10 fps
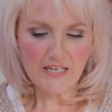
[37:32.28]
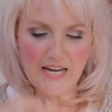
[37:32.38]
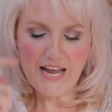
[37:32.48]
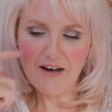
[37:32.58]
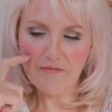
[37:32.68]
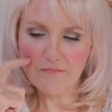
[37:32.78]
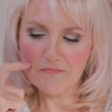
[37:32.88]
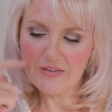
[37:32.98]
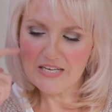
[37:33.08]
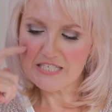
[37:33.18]
Now,
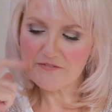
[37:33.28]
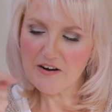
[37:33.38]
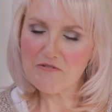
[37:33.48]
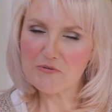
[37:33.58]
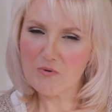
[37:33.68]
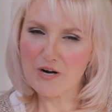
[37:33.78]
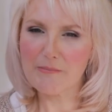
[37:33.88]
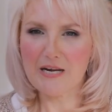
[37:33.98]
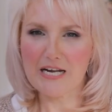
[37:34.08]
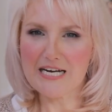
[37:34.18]
as far as what
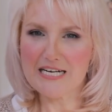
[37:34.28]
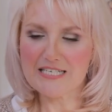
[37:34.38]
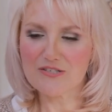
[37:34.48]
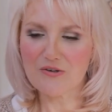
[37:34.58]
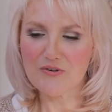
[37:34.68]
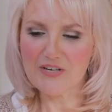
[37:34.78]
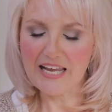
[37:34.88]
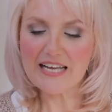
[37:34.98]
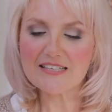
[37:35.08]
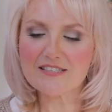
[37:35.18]
I'm going to cast on
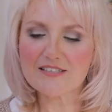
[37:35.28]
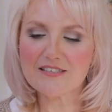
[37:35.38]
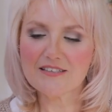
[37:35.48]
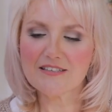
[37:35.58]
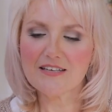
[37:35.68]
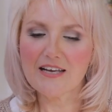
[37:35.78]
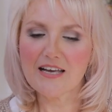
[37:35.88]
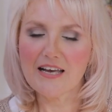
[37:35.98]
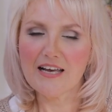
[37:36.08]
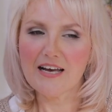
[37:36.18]
next,
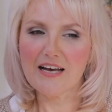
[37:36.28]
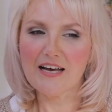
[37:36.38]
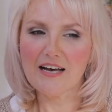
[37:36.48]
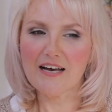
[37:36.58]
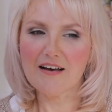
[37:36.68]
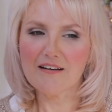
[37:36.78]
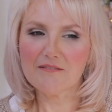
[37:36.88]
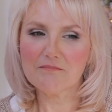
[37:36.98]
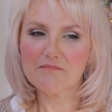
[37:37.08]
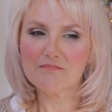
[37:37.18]
I
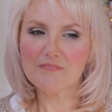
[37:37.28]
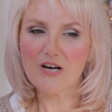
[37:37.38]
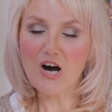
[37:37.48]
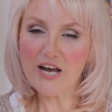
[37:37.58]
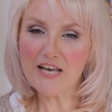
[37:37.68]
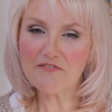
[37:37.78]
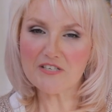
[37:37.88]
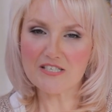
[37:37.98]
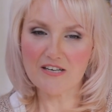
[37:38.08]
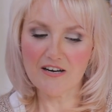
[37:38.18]
have
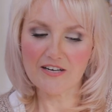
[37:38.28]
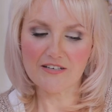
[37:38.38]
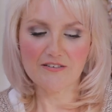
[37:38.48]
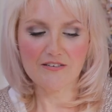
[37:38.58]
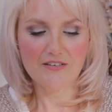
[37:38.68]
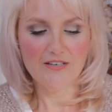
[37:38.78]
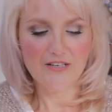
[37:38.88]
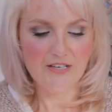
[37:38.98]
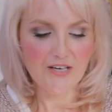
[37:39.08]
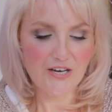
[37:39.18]
decided,
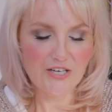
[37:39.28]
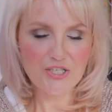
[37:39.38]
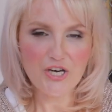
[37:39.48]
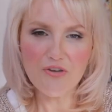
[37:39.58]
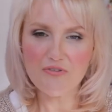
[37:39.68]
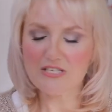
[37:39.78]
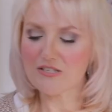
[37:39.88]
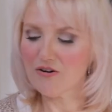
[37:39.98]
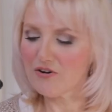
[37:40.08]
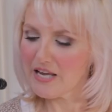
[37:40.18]
I showed this
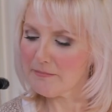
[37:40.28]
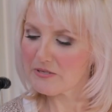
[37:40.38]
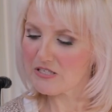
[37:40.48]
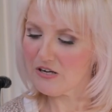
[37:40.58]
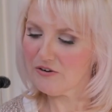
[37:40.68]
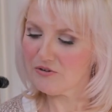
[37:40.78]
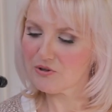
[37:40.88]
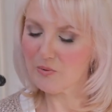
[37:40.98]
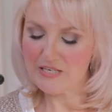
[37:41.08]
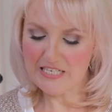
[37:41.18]
on
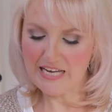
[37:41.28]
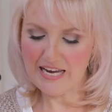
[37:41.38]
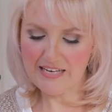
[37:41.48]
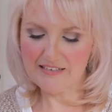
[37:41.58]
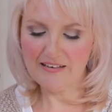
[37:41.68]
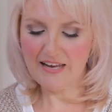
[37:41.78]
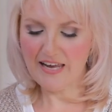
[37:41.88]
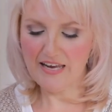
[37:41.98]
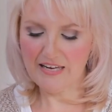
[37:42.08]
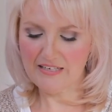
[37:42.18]
episode 28,
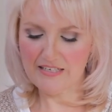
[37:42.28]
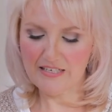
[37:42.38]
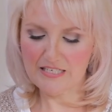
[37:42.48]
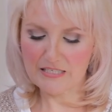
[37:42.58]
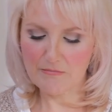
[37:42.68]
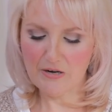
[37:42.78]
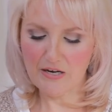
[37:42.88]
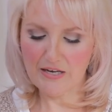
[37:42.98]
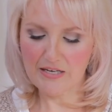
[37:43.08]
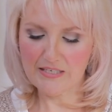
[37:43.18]
and it is
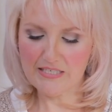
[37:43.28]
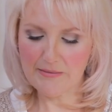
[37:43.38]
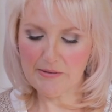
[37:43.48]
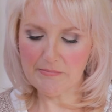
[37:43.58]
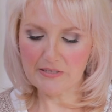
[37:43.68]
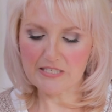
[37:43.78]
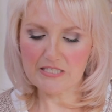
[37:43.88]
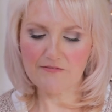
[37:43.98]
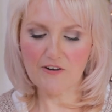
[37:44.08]
my Debbie Bliss